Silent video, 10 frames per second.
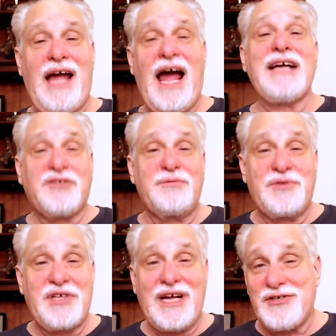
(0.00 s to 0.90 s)
costume
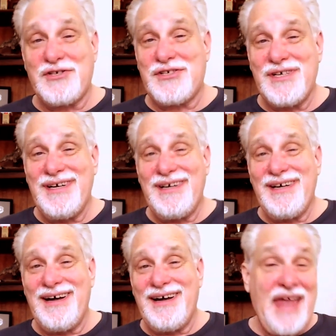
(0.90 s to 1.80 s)
changes
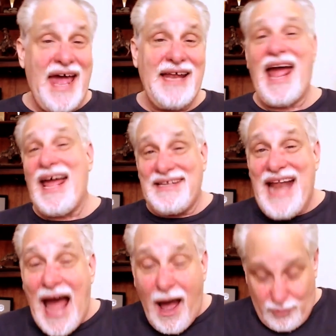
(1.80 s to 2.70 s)
then and
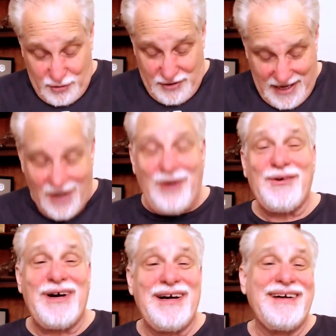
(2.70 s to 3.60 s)
now during
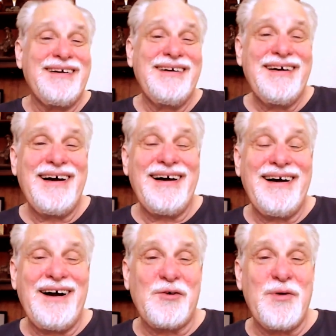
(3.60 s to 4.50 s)
our
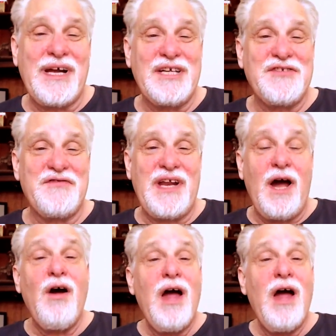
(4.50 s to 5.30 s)
Quick Hits video,